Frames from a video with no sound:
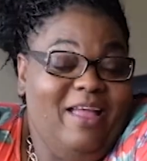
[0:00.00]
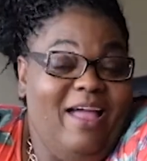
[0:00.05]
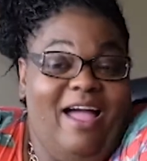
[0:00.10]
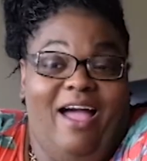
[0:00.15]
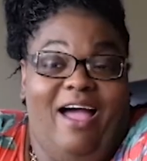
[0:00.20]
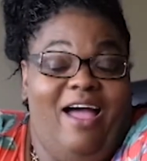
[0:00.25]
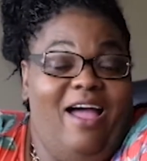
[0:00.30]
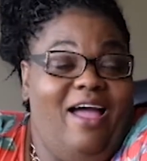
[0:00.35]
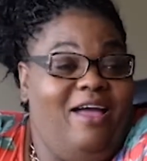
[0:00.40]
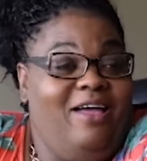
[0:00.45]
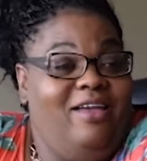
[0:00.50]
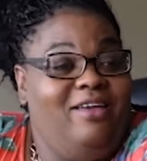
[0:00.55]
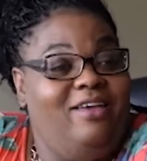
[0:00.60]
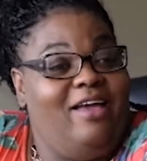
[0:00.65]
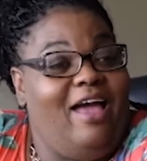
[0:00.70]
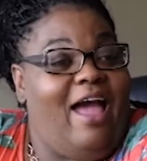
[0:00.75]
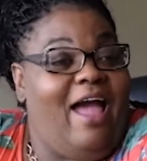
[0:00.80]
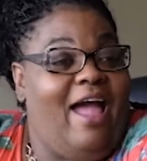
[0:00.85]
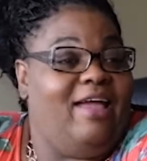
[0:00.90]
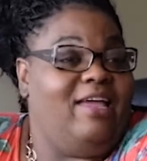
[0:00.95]

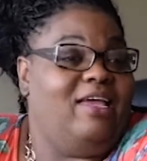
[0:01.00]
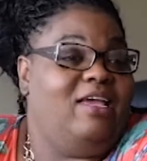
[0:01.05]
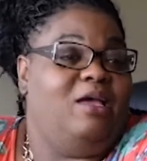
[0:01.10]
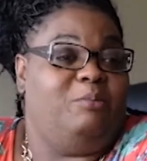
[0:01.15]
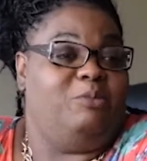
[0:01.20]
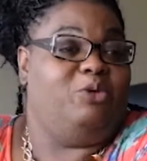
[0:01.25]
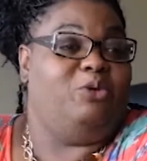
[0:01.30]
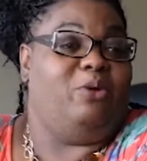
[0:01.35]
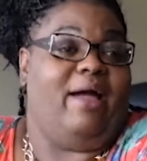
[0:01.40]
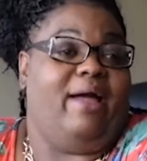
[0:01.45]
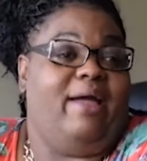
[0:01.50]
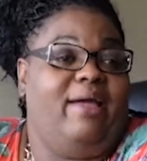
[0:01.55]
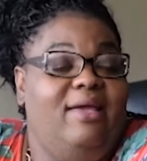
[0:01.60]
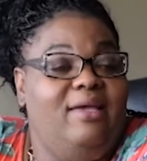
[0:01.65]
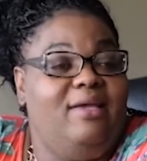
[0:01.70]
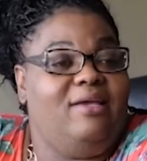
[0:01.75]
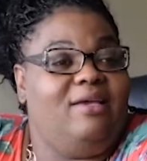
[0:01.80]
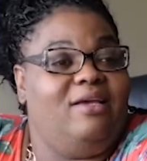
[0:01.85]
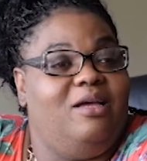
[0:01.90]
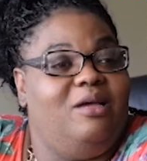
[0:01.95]
I am who I
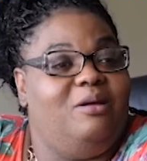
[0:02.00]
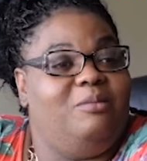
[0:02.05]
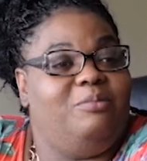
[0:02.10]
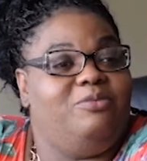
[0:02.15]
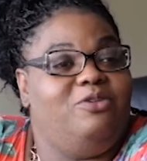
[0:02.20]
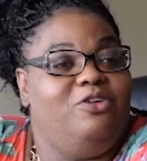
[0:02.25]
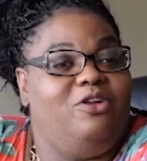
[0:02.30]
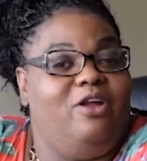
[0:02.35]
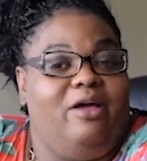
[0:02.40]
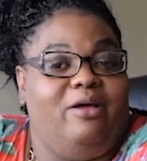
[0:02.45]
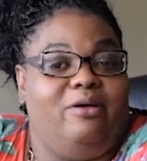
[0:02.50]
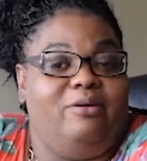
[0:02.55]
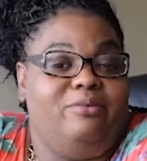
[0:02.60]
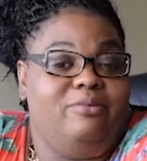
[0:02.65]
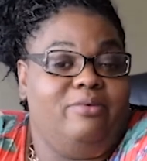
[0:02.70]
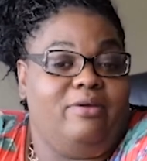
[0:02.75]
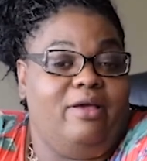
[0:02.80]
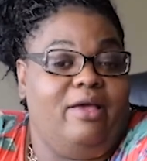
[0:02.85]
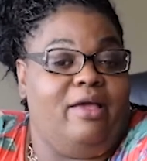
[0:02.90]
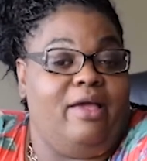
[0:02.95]
am, you know.
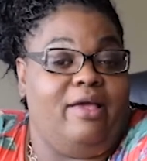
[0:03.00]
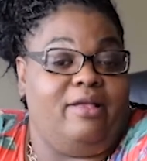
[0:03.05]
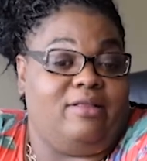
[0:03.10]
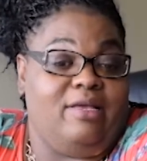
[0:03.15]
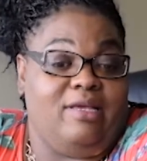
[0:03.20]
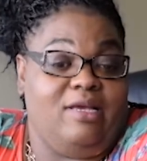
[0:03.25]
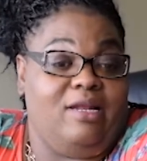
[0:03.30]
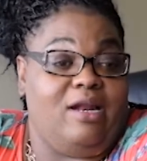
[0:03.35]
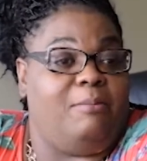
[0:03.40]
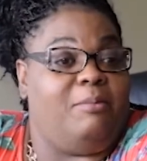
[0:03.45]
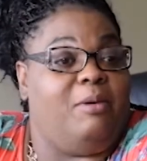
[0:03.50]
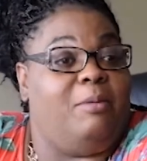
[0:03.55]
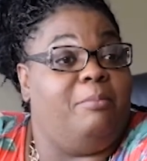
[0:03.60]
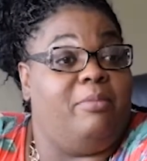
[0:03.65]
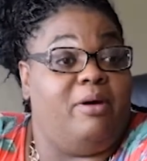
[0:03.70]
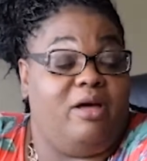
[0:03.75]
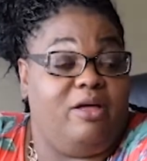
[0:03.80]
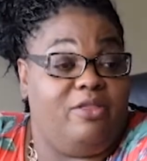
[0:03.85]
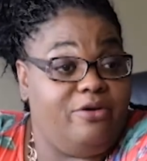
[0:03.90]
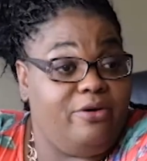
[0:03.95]
At the end, I'm a
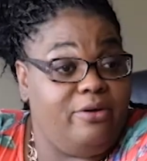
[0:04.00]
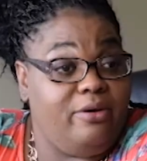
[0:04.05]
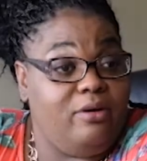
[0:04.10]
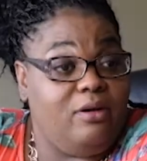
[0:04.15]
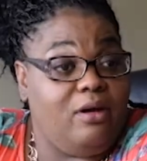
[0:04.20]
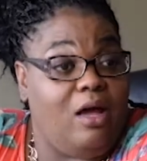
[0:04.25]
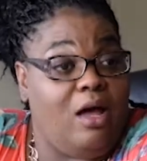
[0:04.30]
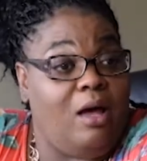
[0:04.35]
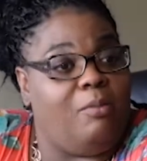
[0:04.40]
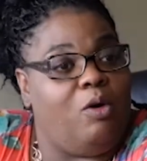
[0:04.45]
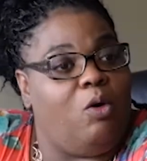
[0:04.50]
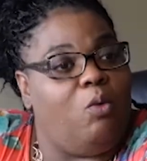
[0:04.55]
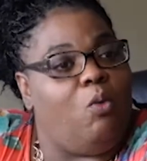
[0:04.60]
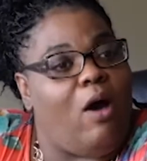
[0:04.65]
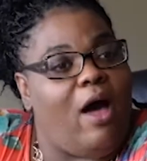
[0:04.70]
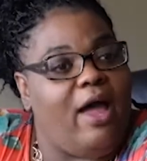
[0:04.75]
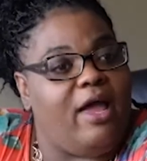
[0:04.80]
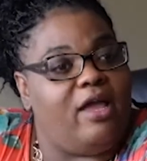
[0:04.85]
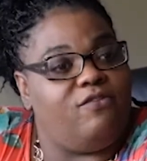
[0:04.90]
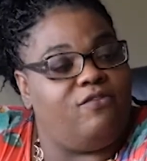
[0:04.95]
mother. I'm a
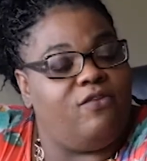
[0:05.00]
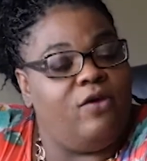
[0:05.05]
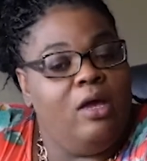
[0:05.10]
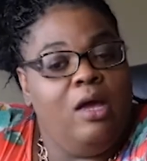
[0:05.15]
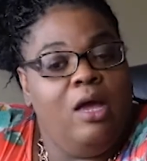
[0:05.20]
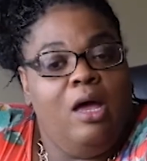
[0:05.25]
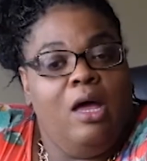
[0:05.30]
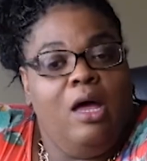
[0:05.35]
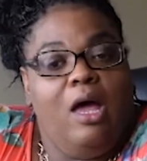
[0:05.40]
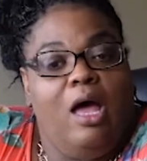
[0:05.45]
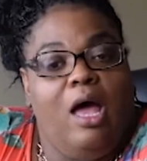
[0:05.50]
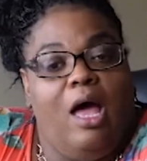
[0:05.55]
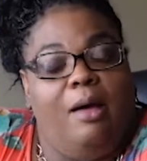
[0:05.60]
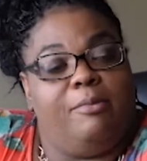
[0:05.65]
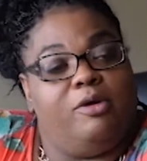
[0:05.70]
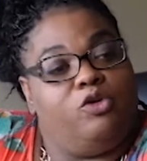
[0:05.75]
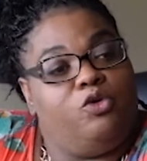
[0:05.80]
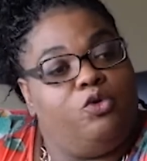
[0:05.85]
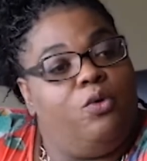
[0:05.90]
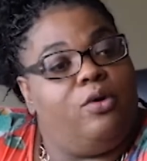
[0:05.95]
wife.
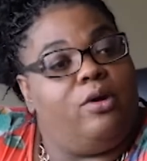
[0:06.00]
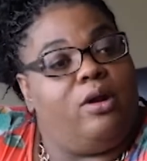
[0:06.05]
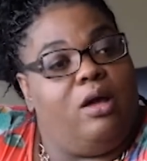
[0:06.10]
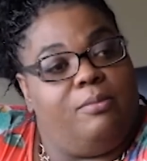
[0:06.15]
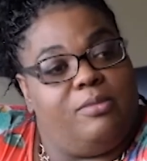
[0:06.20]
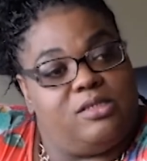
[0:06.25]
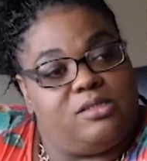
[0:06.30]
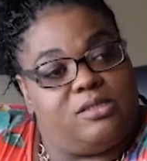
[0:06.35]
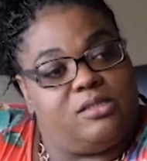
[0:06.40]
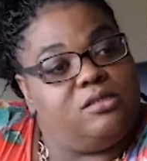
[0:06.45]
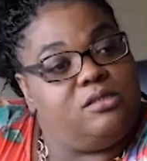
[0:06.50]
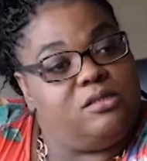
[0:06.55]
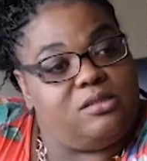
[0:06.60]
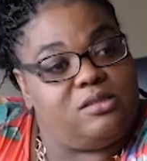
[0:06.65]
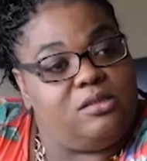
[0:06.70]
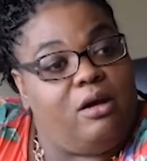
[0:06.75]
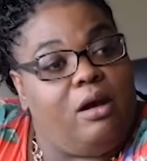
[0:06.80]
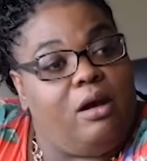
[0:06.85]
I'm a daughter. I'm a sister.